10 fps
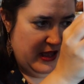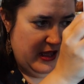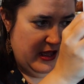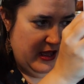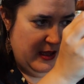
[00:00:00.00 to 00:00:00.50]

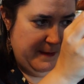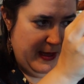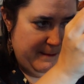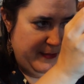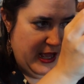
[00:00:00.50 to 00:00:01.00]

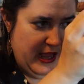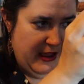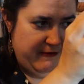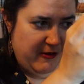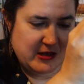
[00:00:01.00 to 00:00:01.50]

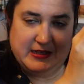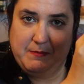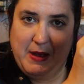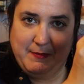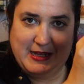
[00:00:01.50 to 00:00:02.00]
by
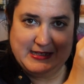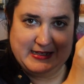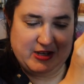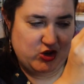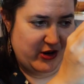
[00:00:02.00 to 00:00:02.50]
Frosted Pumpkin
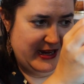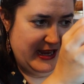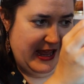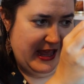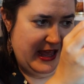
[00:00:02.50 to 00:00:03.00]

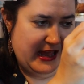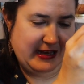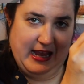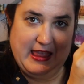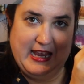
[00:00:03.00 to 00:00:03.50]
Stitchery,
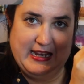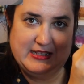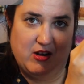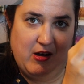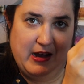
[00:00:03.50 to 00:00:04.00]
and it
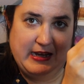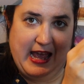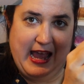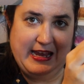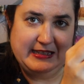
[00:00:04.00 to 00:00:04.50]
is on
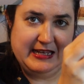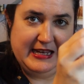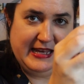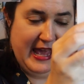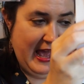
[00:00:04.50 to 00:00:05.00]

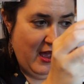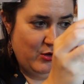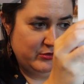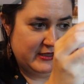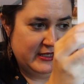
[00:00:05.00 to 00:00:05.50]
18
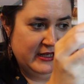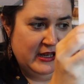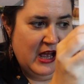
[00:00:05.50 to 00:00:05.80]
count